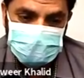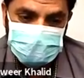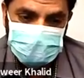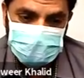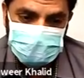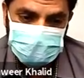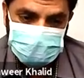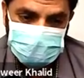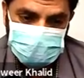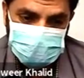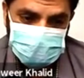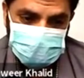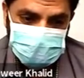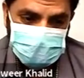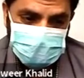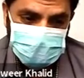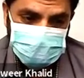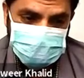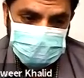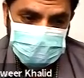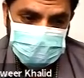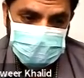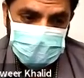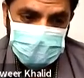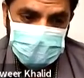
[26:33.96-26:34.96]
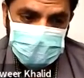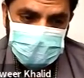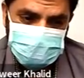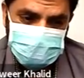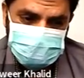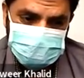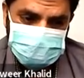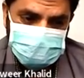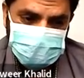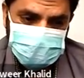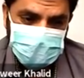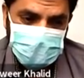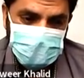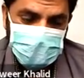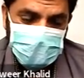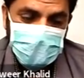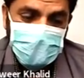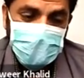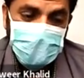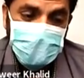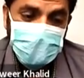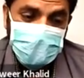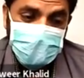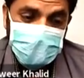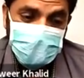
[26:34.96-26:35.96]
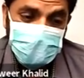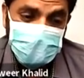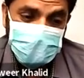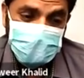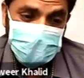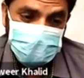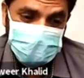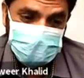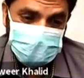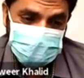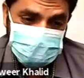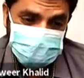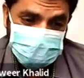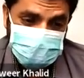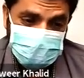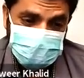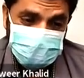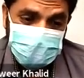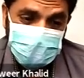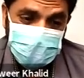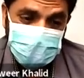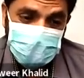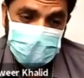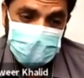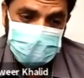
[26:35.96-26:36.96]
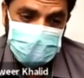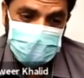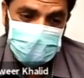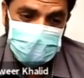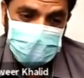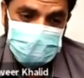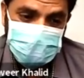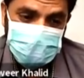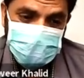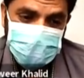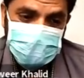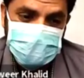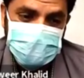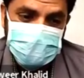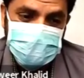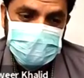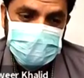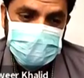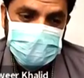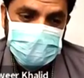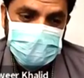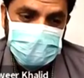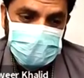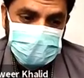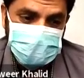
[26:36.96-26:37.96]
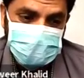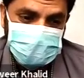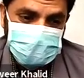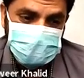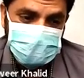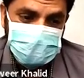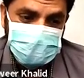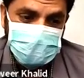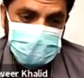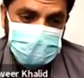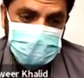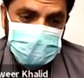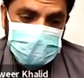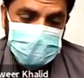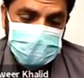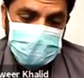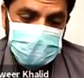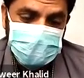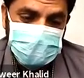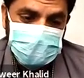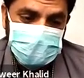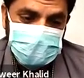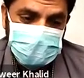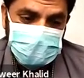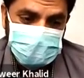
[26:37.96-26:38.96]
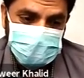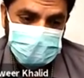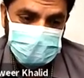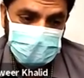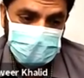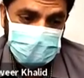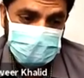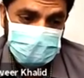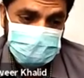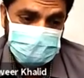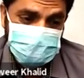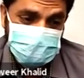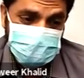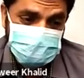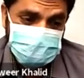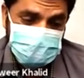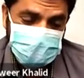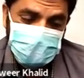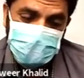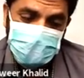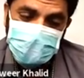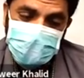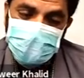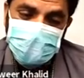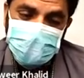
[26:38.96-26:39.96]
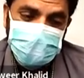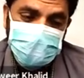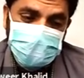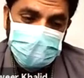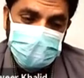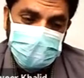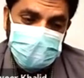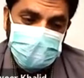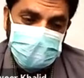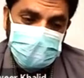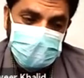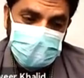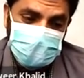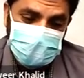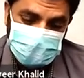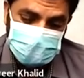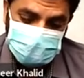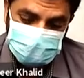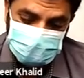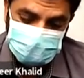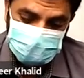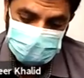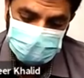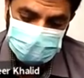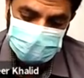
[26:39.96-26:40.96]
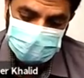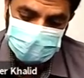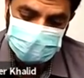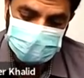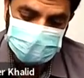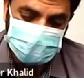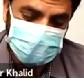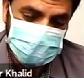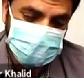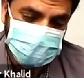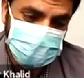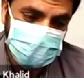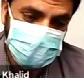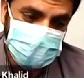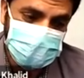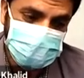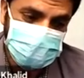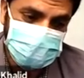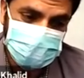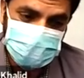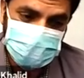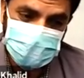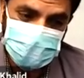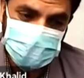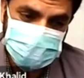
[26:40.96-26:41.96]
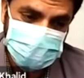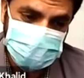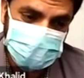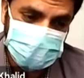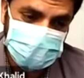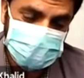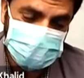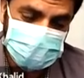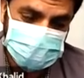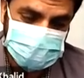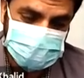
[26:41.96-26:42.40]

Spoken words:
IV 4 times daily. Renal replacement therapy, which is normally called hemodialysis, and ultimate treatment is the liver transplant.